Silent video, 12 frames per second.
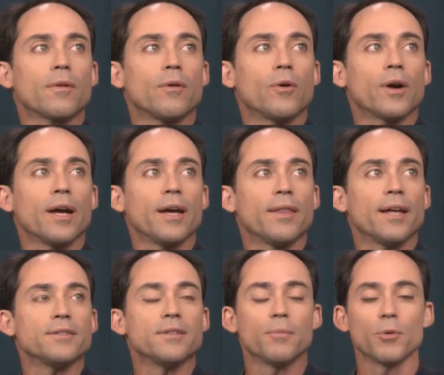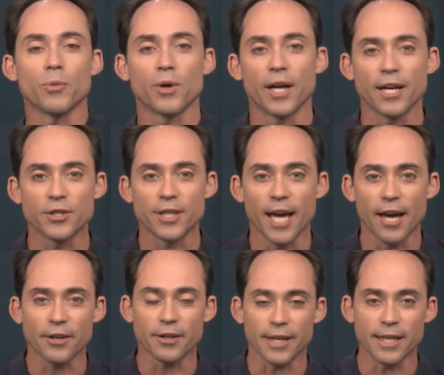Okay, and that's the number we're going to actually
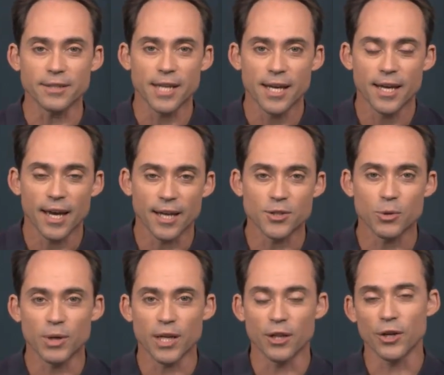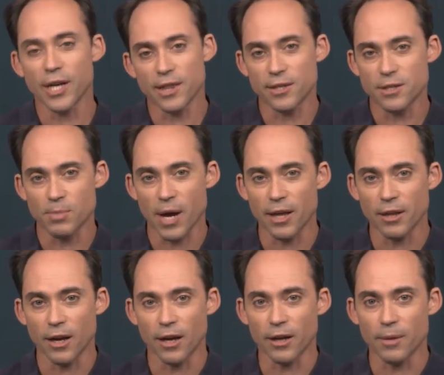calculate. And so we can look at this
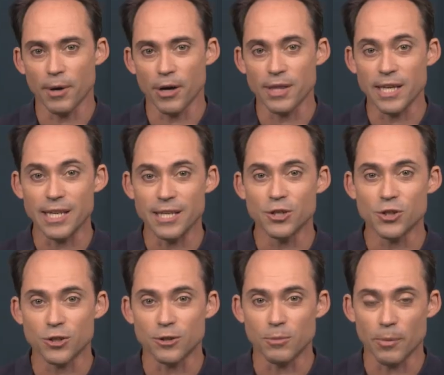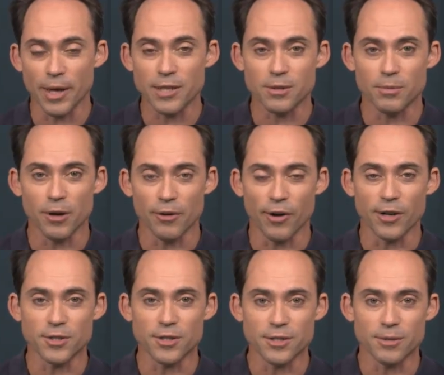by comparing the initial momentum of our
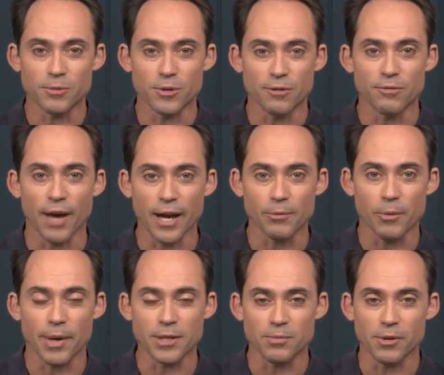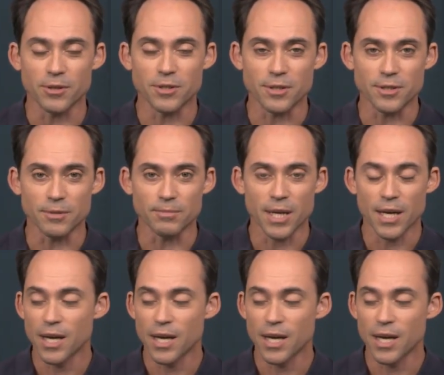system to the final momentum of our system.